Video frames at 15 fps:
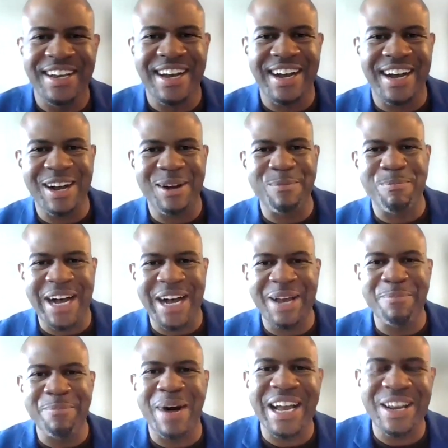my
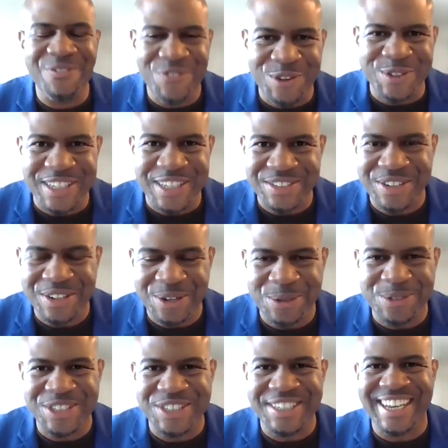mindfulness
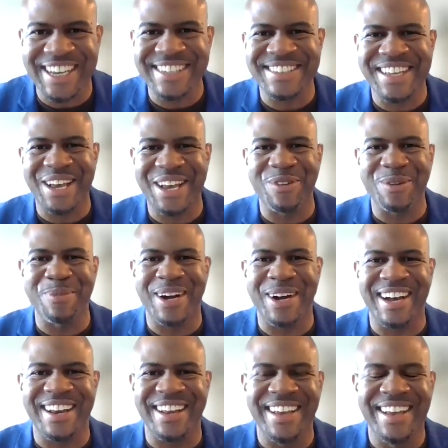coach. Yes,
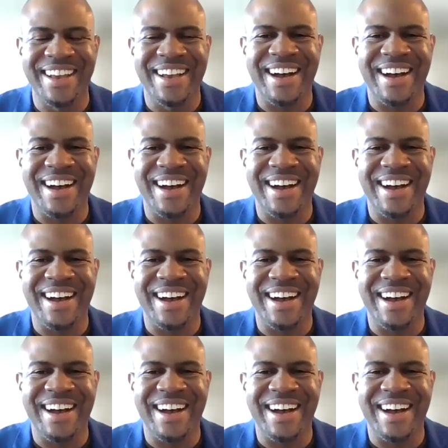everybody.